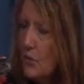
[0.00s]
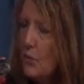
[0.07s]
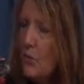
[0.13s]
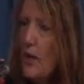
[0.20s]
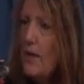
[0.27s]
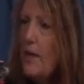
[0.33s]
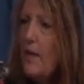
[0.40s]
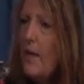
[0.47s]

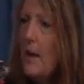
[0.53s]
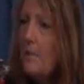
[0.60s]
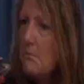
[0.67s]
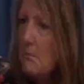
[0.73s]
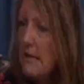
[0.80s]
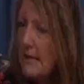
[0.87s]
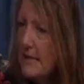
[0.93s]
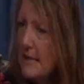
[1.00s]
whether they're
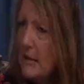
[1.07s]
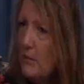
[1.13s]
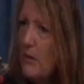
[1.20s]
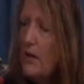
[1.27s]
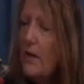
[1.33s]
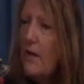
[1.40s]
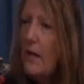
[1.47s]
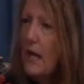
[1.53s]
missing,
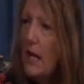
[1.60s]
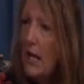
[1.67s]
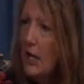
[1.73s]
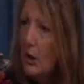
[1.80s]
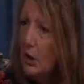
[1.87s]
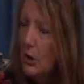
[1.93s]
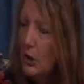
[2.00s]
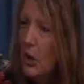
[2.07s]
whether they're
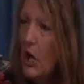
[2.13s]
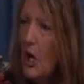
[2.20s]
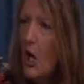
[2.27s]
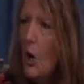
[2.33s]
ill,